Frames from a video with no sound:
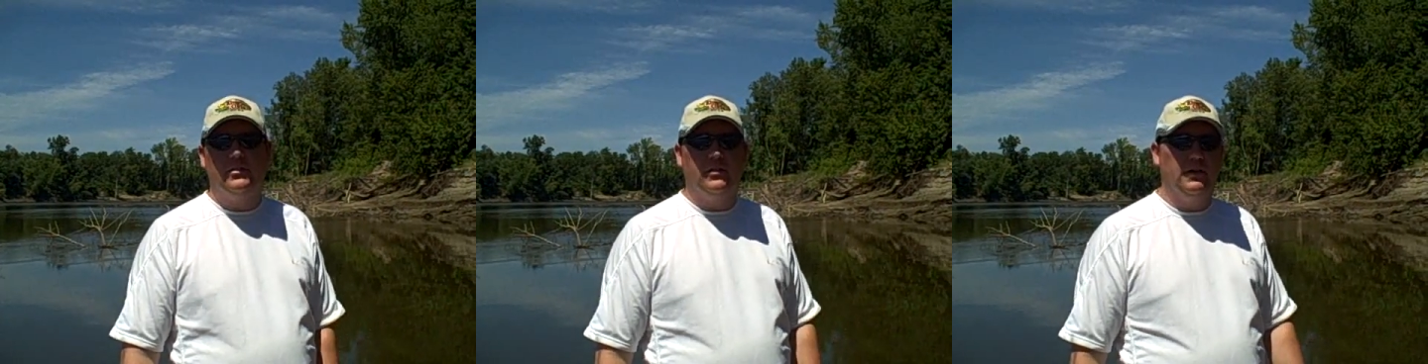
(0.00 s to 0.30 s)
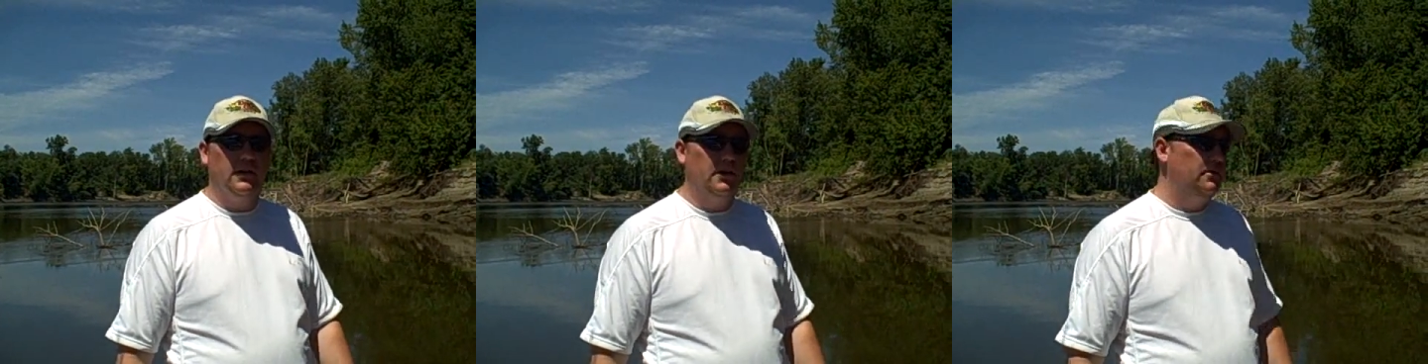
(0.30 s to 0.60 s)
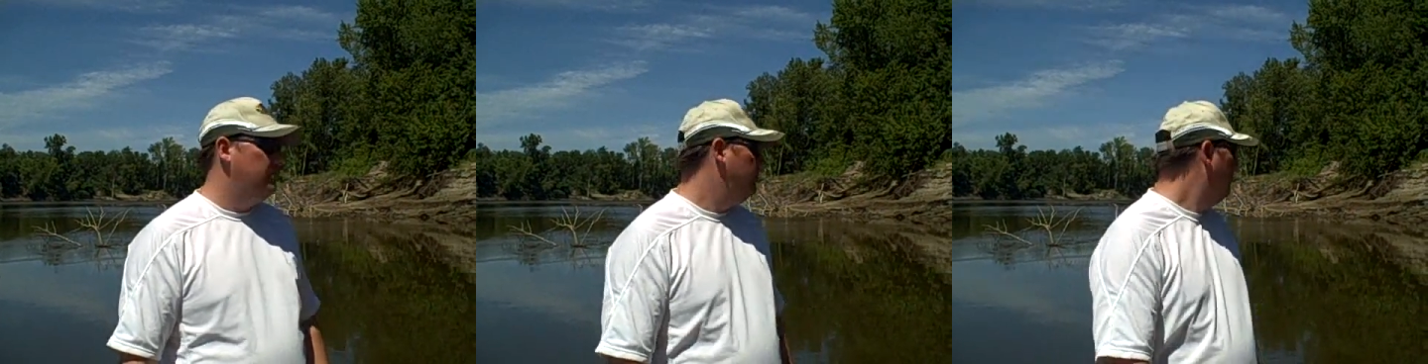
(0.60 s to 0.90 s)
a
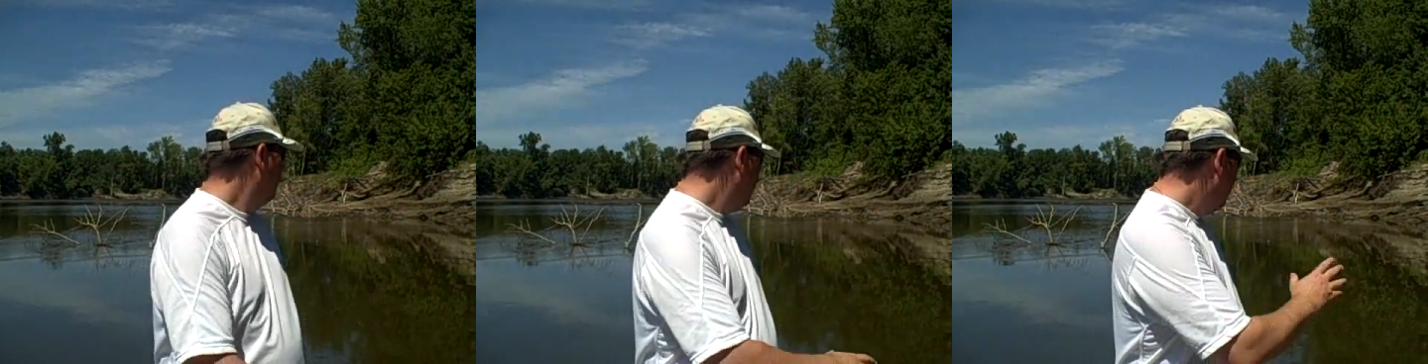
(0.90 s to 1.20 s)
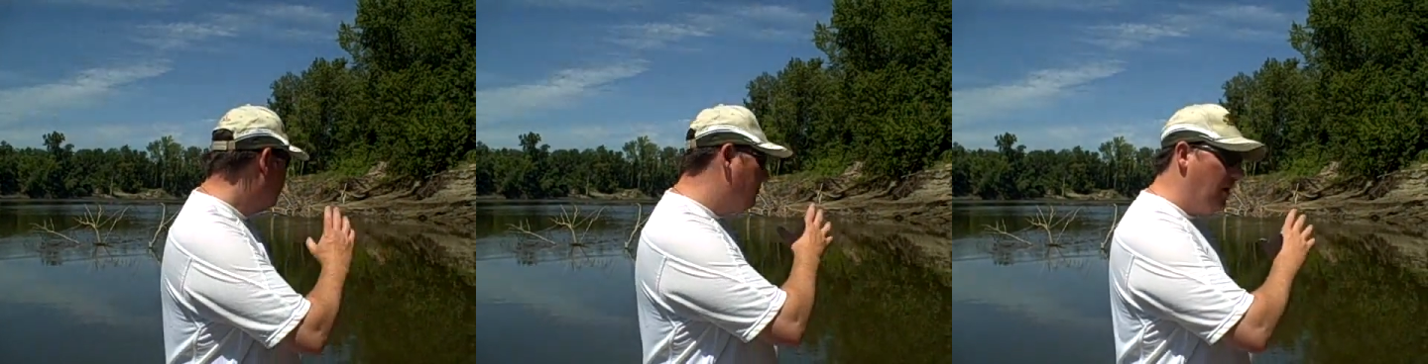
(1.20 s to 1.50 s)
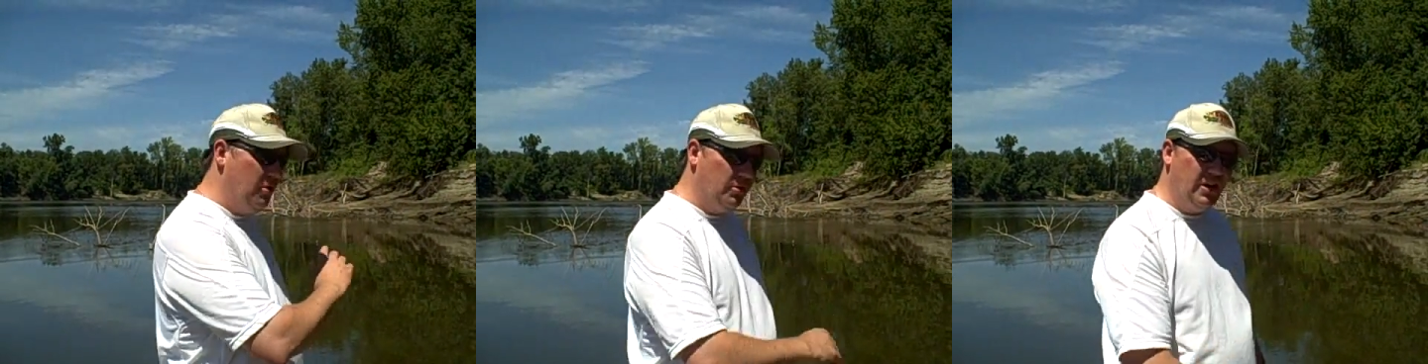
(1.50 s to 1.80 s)

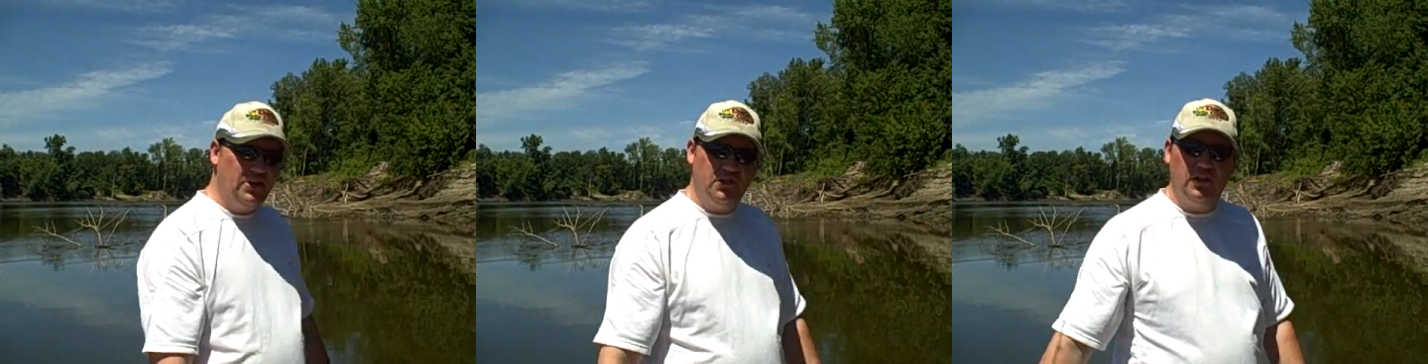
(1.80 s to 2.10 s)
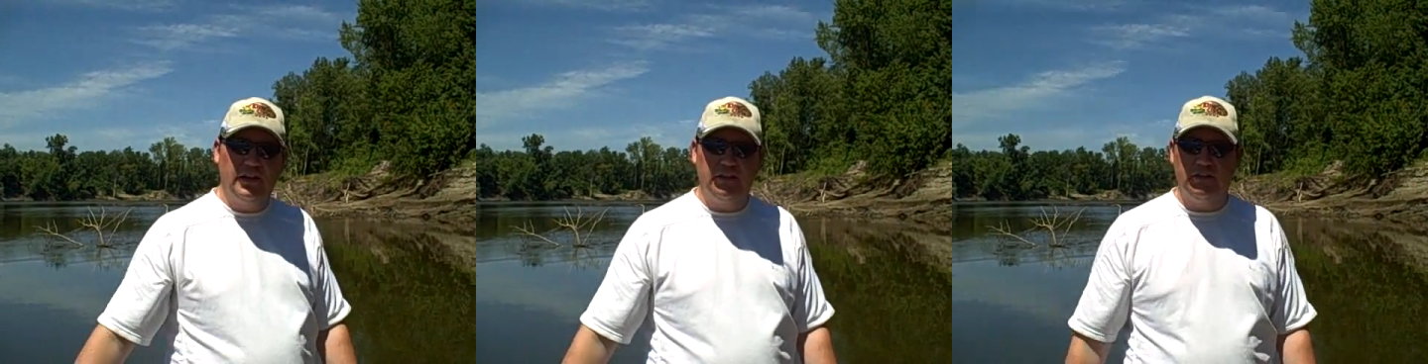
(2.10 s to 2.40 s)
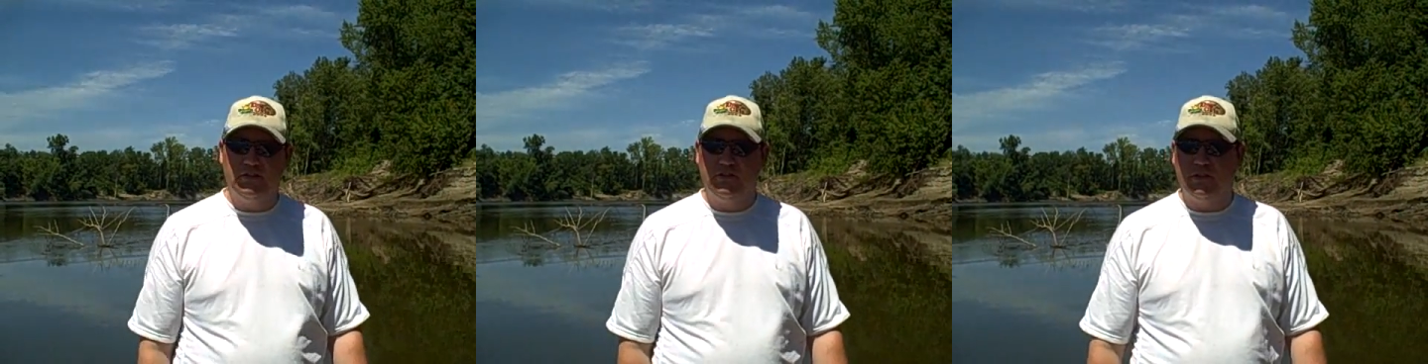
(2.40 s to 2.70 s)
small location like
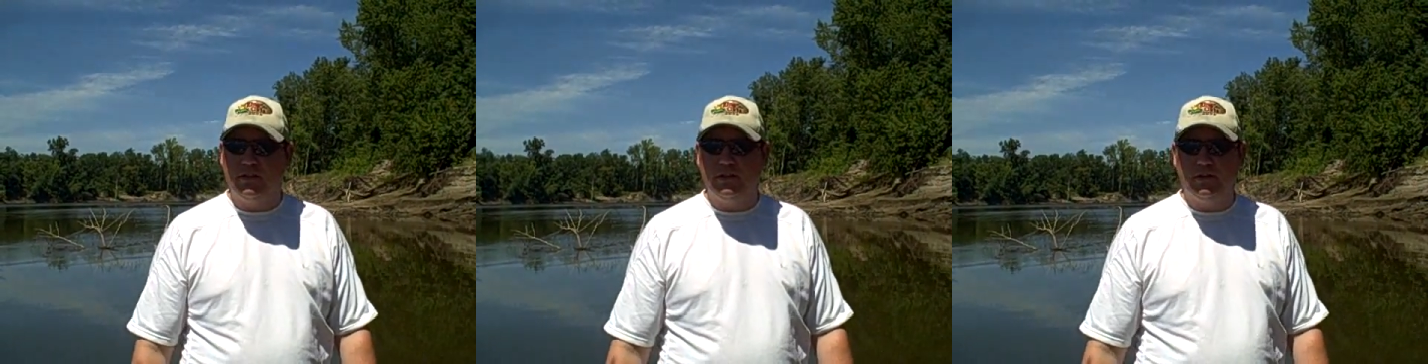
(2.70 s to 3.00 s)
this,